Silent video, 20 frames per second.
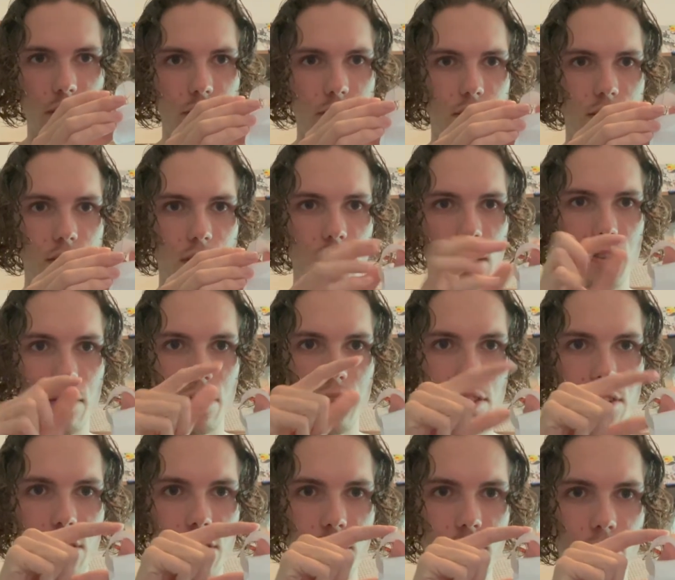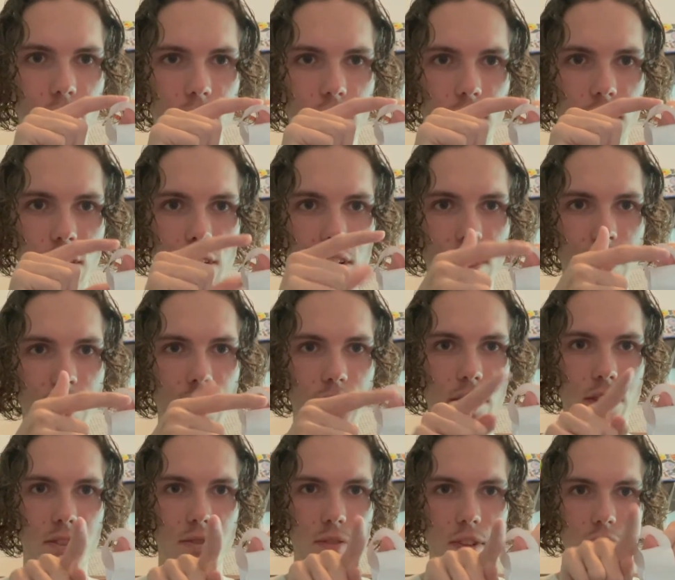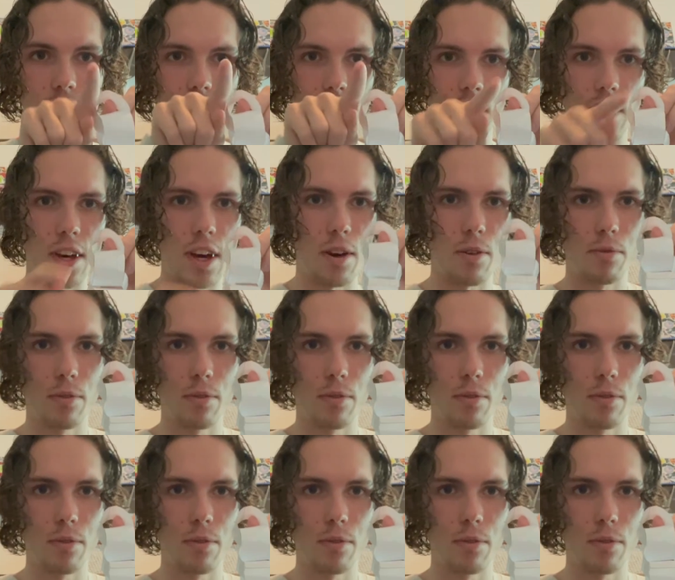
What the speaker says: You see how this one is facing that